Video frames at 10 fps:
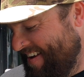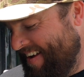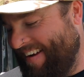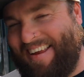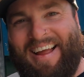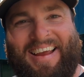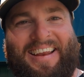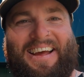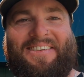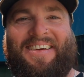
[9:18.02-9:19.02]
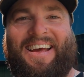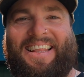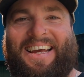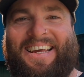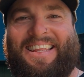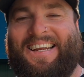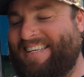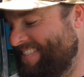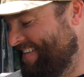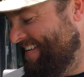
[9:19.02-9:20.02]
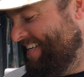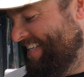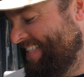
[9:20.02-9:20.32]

I can't get over how loud that is. Ready?